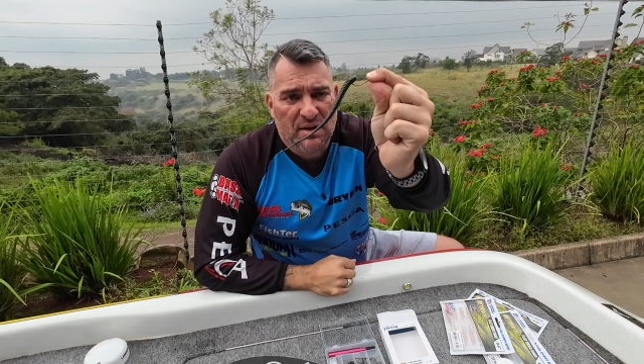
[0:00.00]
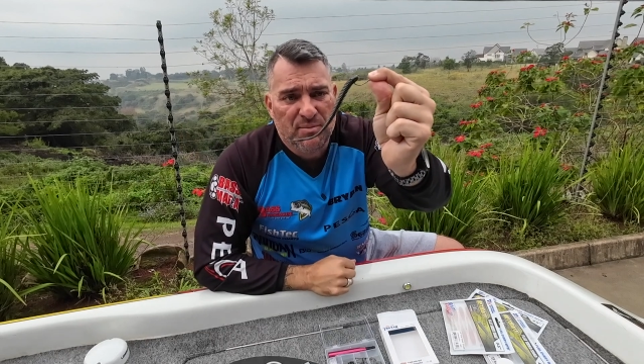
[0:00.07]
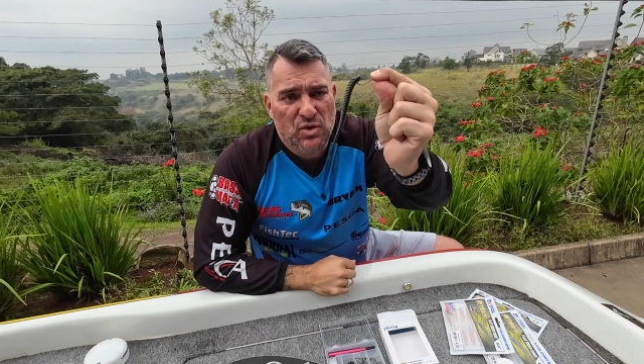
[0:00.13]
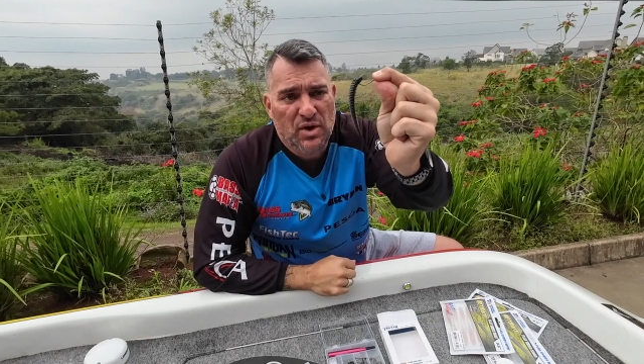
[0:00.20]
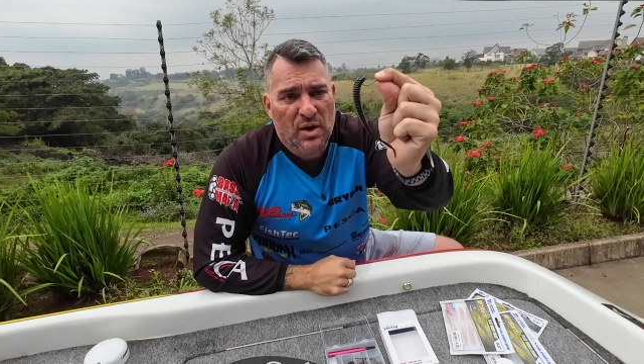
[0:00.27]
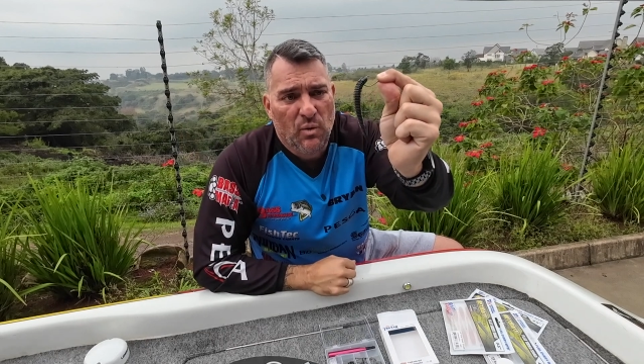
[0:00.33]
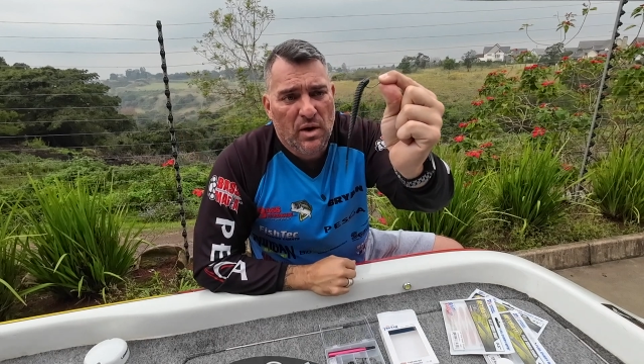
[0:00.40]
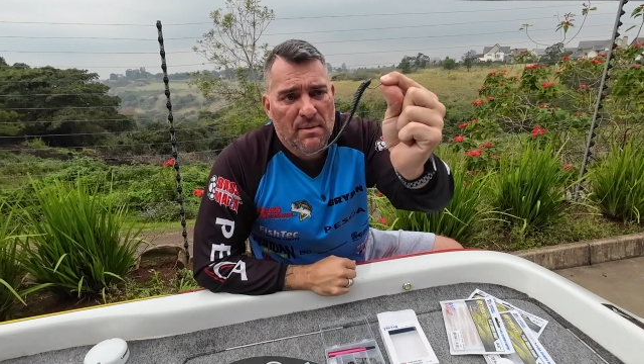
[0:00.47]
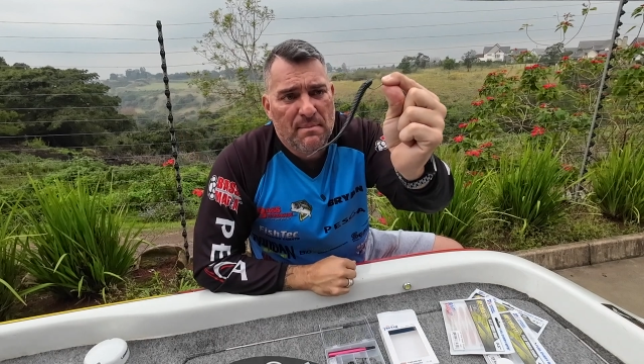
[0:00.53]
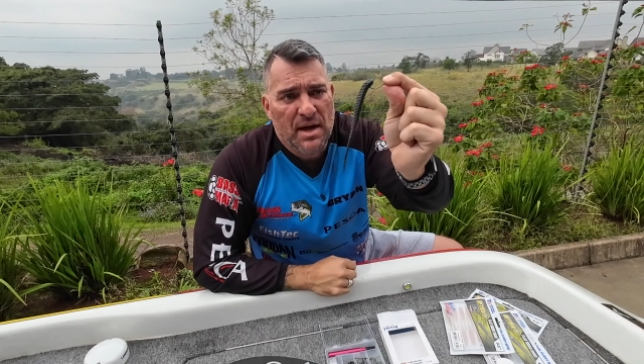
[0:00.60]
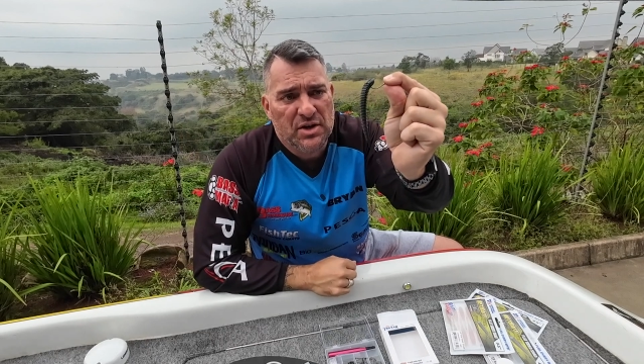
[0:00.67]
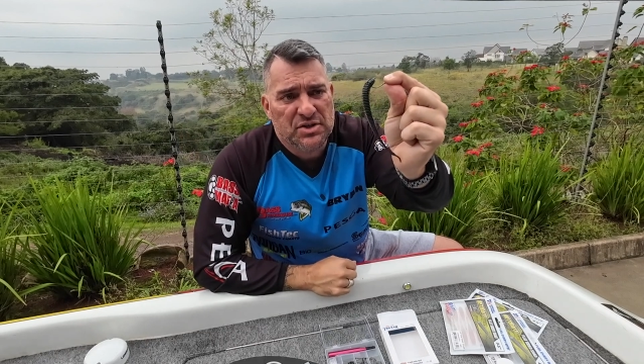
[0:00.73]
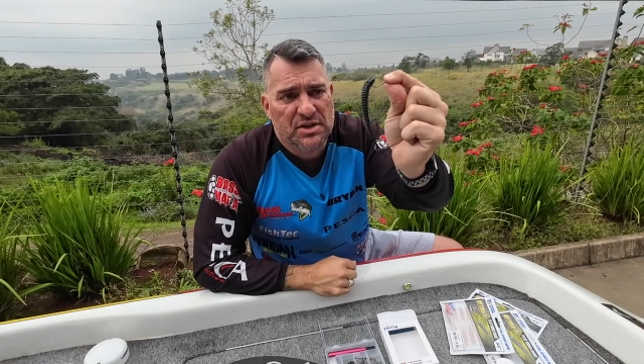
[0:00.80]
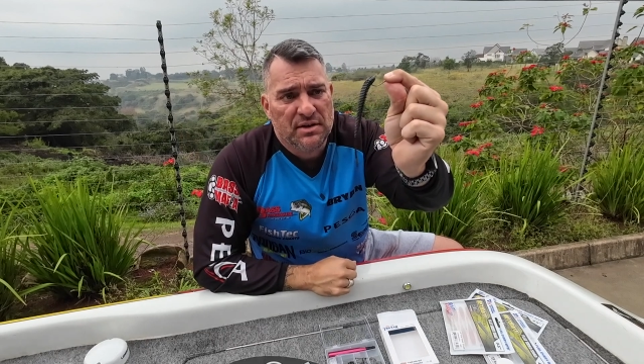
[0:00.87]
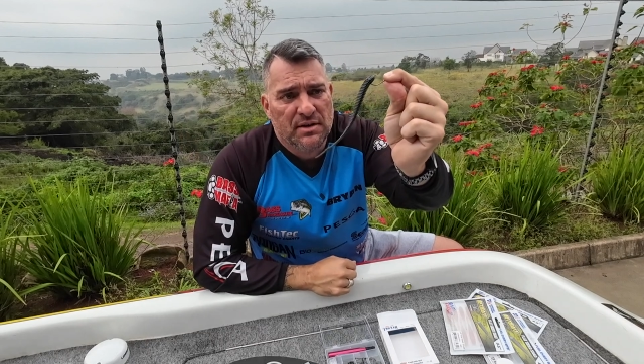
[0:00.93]
I mean, you can well
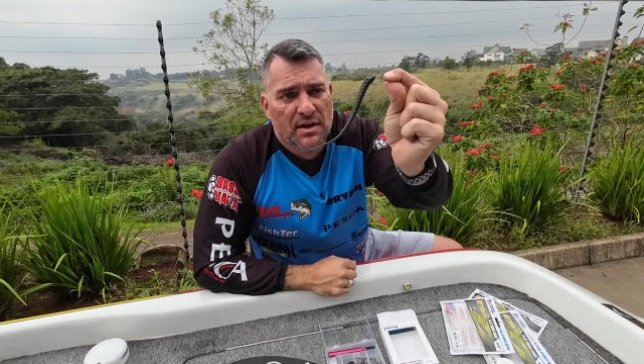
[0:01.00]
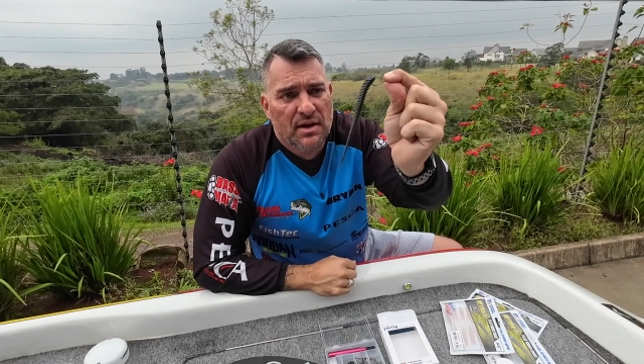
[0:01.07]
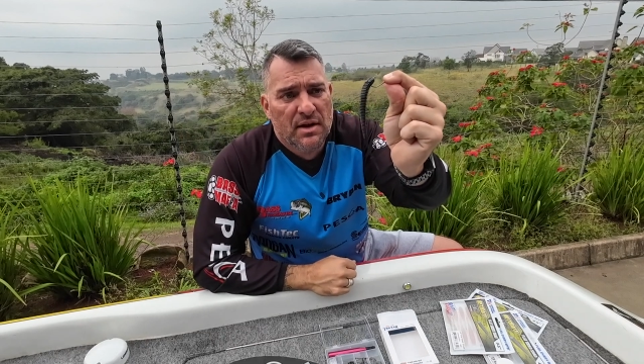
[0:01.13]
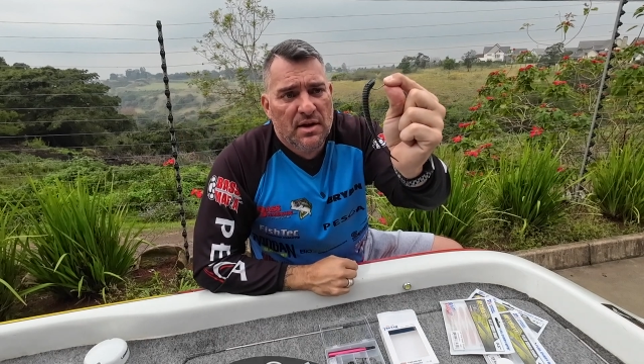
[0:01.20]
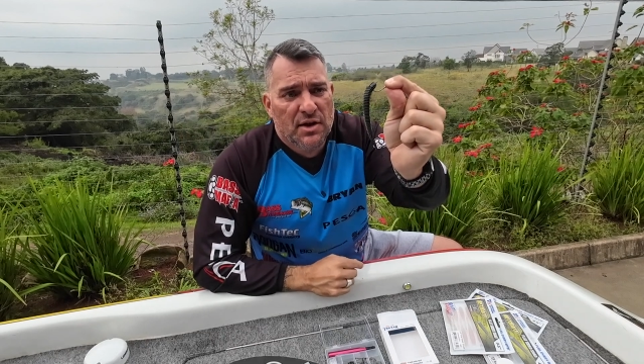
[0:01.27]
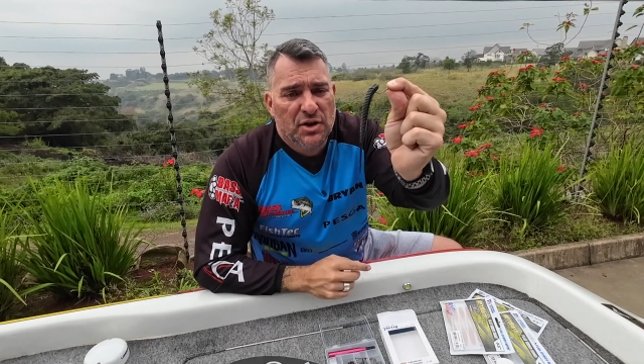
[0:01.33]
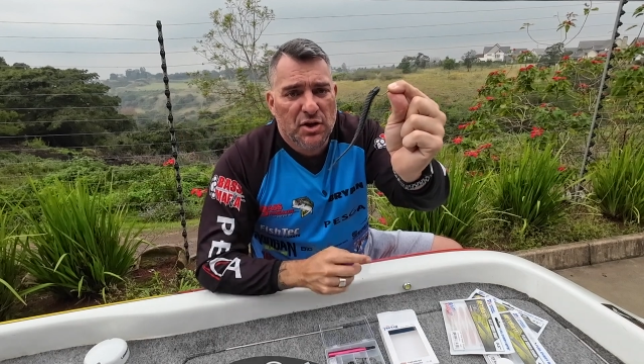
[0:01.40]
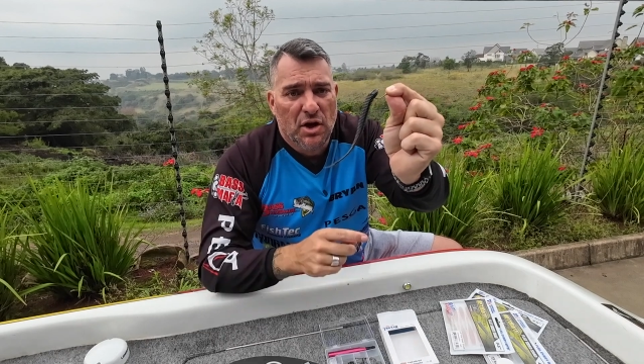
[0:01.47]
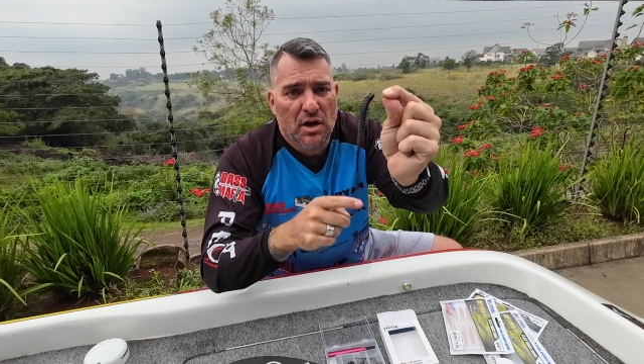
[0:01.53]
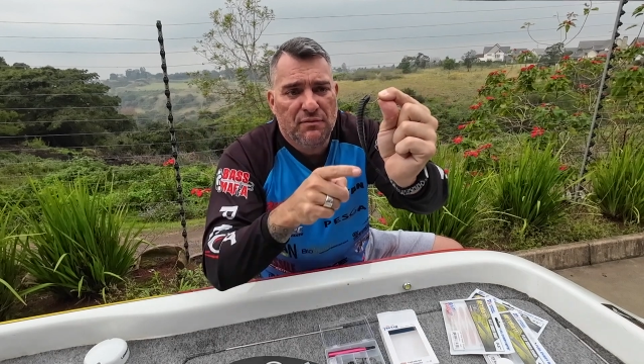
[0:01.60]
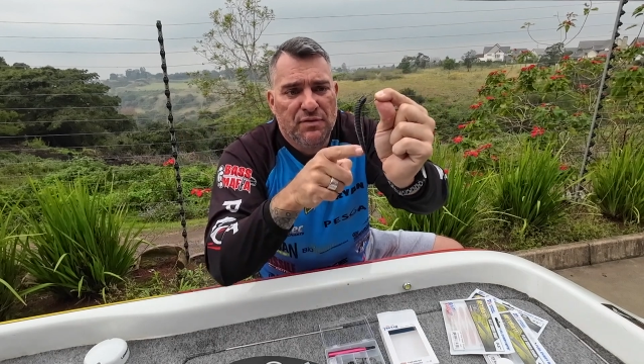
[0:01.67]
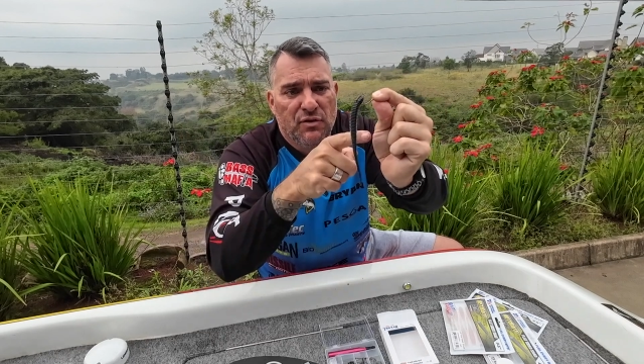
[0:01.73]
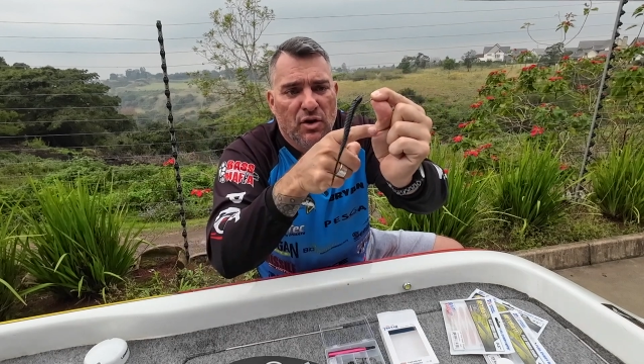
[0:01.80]
imagine, if